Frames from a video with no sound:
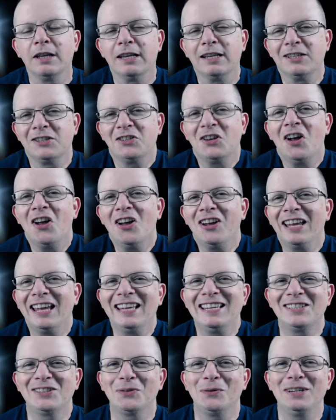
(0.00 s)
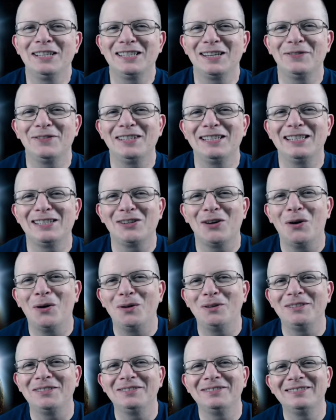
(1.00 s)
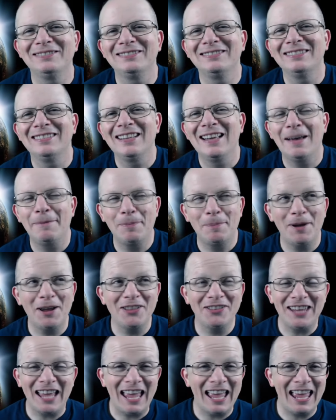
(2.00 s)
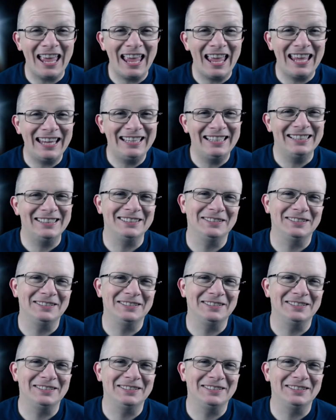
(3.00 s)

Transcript: Stargate is 27 years old. Happy birthday!